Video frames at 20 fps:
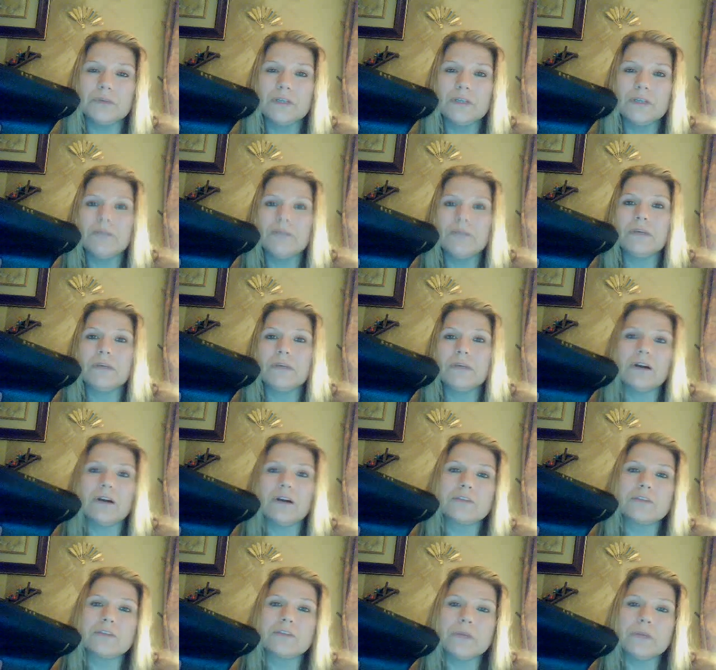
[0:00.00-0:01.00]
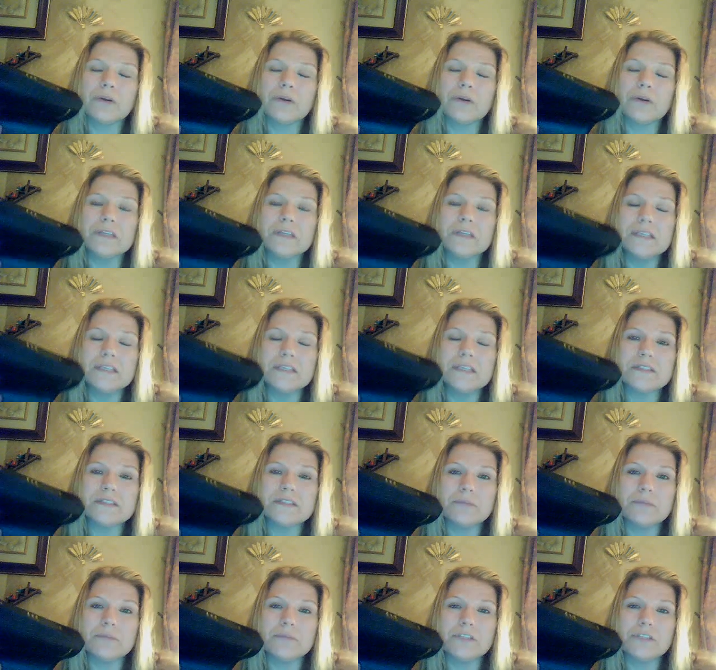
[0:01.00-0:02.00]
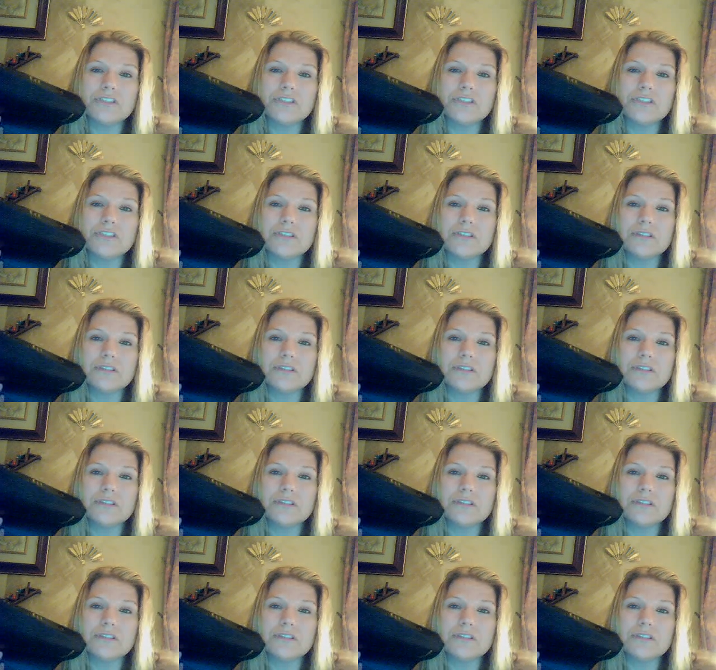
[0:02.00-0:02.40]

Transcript: because we are in His image.